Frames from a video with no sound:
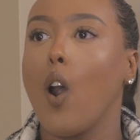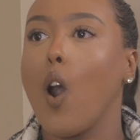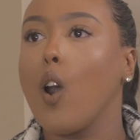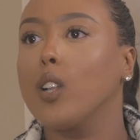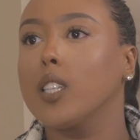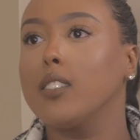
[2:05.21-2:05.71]

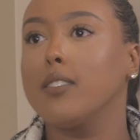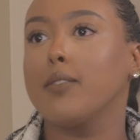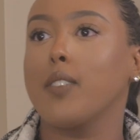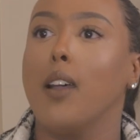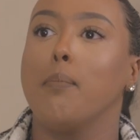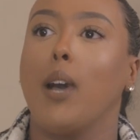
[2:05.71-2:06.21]
all
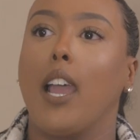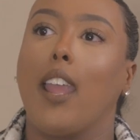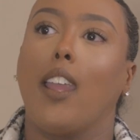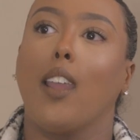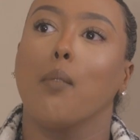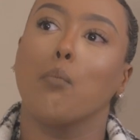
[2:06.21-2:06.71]
of
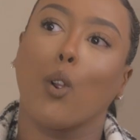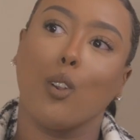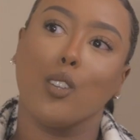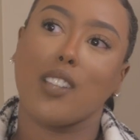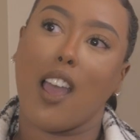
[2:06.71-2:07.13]
my morals,